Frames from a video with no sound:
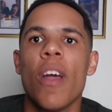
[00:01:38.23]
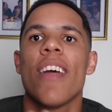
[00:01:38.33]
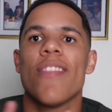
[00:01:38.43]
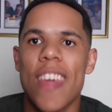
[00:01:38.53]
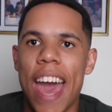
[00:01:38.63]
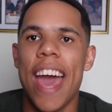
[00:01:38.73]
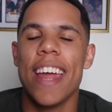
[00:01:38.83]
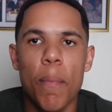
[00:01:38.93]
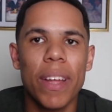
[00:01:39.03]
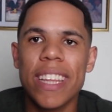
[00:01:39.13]

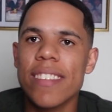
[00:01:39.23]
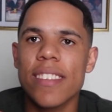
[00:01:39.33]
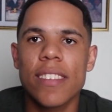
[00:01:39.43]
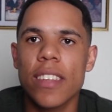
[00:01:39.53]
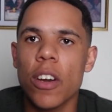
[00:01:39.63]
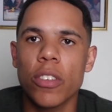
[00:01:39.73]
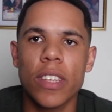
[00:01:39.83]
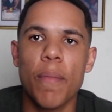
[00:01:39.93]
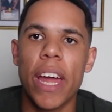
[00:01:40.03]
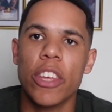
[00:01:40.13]
that. But this is still
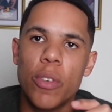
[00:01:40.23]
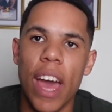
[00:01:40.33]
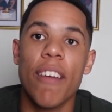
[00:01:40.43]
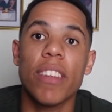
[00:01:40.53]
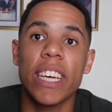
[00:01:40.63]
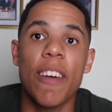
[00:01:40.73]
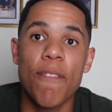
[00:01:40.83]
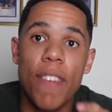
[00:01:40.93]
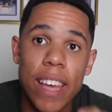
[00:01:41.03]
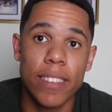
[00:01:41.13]
somebody you heavily
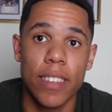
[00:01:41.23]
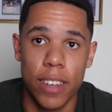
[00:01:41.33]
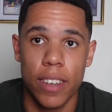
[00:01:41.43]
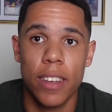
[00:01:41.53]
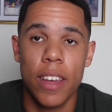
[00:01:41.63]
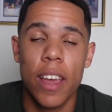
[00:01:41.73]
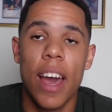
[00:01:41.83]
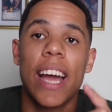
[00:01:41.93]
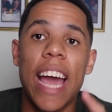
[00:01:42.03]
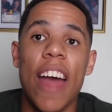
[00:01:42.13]
invested in.
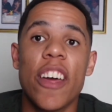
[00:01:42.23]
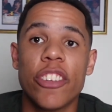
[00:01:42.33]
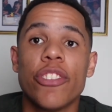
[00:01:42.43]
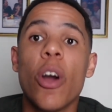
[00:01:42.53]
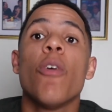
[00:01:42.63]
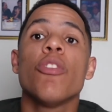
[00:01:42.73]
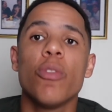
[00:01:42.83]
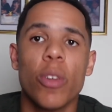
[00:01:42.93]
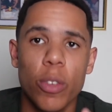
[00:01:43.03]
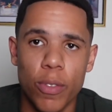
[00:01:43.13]
A guy that's showing
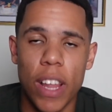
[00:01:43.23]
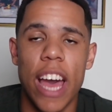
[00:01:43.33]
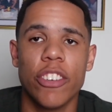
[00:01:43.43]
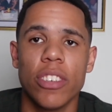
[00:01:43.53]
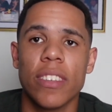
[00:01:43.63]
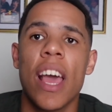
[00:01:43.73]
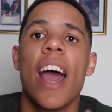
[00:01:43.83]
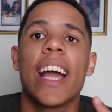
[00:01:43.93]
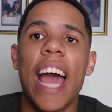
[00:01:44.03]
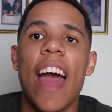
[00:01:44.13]
you those flashes.
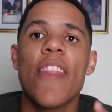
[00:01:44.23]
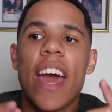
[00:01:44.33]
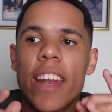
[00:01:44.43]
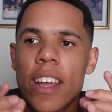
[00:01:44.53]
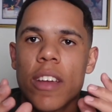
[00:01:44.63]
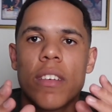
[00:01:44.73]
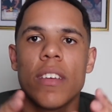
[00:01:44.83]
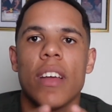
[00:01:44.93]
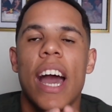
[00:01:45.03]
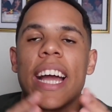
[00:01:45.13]
A guy that
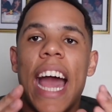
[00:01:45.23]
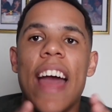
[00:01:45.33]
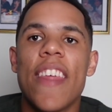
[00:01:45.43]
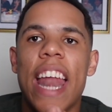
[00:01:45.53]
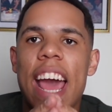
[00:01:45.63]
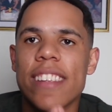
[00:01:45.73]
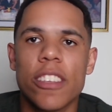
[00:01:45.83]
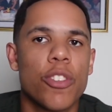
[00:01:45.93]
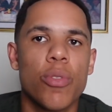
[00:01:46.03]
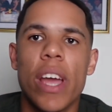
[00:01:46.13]
has
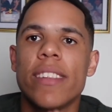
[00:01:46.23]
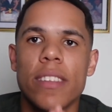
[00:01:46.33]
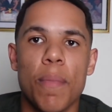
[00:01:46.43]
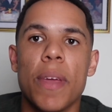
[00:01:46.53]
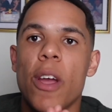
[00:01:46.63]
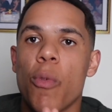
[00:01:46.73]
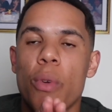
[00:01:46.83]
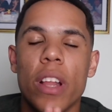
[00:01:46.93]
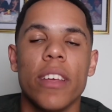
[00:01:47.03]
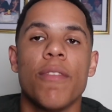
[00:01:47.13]
the traits to be a
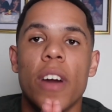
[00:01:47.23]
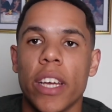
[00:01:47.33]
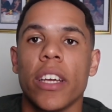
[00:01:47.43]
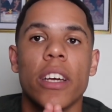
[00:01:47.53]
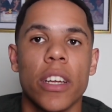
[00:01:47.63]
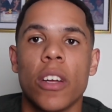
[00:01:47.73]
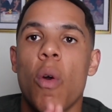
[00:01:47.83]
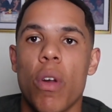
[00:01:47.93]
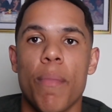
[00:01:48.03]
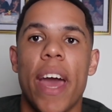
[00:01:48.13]
really fucking good
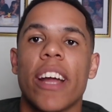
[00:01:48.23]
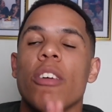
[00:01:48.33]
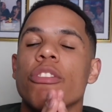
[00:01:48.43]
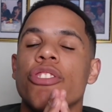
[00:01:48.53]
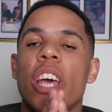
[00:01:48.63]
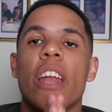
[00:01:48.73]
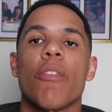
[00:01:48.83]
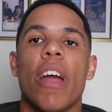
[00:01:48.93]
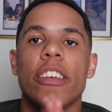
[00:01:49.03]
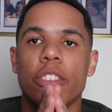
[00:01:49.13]
quarterback or a
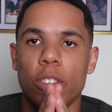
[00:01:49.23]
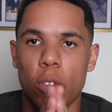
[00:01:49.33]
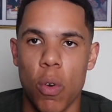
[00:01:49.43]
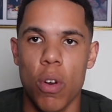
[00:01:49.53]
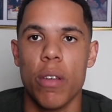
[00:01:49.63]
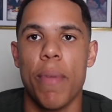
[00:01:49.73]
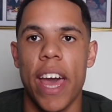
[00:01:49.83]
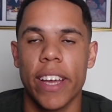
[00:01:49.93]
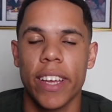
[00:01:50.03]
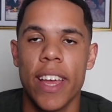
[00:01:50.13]
generational
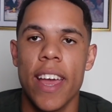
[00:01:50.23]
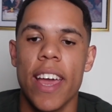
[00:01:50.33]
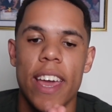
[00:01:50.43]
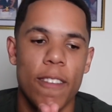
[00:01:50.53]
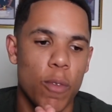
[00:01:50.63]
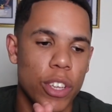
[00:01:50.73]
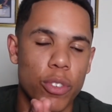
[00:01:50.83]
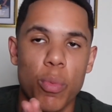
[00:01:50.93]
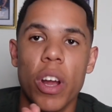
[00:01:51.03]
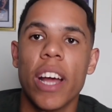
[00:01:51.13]
quarterback. If we
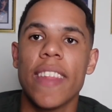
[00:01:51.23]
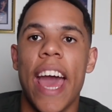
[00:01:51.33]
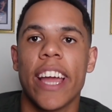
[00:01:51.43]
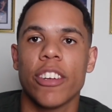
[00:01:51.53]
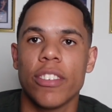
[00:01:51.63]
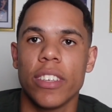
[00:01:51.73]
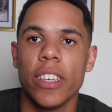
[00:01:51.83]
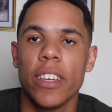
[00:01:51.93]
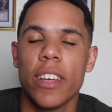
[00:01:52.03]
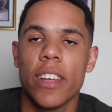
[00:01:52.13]
just work on the
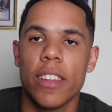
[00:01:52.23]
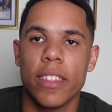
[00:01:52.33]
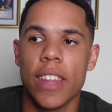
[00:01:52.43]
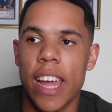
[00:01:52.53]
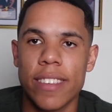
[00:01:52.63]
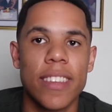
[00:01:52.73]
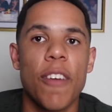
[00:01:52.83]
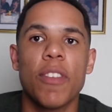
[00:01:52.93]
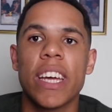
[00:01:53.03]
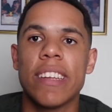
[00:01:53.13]
accuracy, that's
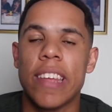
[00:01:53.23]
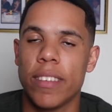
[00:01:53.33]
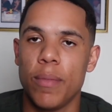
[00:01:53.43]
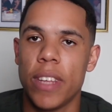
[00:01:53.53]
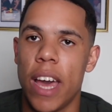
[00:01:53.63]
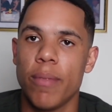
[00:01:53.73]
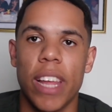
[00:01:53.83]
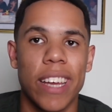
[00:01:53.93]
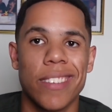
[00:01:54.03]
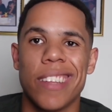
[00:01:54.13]
definitely going to take some time.
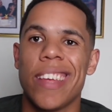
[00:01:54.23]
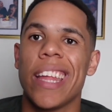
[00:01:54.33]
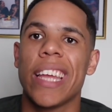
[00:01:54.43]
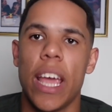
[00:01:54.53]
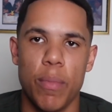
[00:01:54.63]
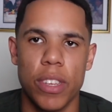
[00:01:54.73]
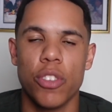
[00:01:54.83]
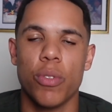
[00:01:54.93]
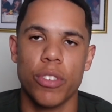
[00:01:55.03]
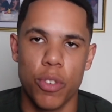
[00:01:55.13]
Like I said, 10 games
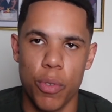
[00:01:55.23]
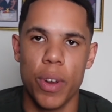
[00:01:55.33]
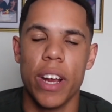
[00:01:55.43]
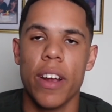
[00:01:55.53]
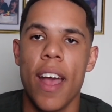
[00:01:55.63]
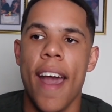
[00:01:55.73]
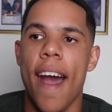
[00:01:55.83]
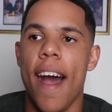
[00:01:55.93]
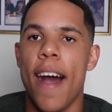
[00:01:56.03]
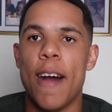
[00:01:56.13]
into his career,
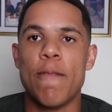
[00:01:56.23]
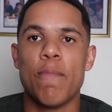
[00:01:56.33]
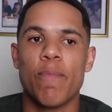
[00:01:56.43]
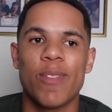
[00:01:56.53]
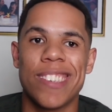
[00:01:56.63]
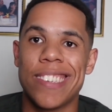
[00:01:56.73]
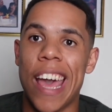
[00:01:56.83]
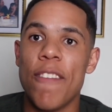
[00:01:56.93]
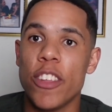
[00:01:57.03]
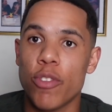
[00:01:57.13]

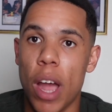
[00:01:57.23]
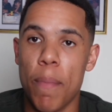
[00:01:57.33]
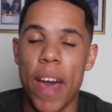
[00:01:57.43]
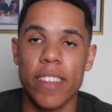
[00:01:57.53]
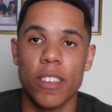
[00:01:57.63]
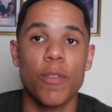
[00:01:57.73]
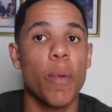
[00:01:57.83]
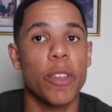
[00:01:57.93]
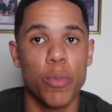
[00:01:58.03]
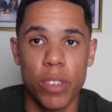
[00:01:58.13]
7 drop passes
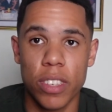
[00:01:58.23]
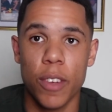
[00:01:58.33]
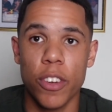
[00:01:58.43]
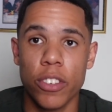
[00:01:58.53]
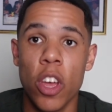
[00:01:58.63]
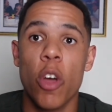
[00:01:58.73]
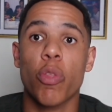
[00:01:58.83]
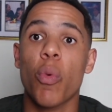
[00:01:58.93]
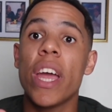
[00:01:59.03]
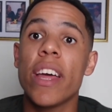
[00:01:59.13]
from his receivers.
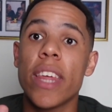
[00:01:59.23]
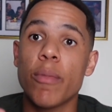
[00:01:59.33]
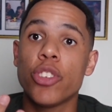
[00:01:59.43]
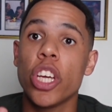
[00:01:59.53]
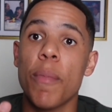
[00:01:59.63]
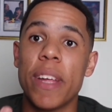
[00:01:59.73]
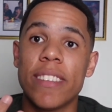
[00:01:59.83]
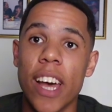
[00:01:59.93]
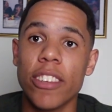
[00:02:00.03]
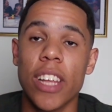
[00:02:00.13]
3 of them should have been
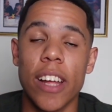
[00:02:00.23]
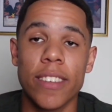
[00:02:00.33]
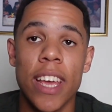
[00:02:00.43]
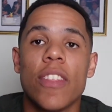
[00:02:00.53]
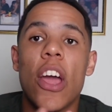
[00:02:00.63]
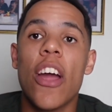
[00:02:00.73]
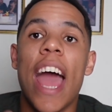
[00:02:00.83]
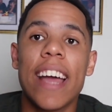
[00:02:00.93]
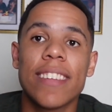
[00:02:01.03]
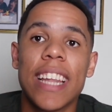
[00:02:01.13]
touchdowns. They're
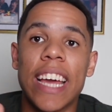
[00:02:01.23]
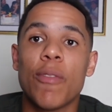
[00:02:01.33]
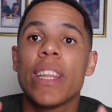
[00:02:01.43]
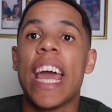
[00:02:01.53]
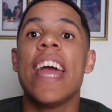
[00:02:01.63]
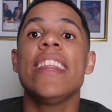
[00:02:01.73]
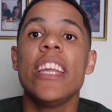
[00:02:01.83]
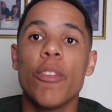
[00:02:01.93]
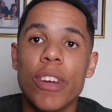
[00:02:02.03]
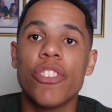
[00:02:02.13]
acting like with
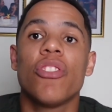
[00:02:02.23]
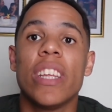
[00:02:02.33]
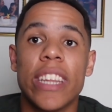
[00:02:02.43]
Anthony Richardson,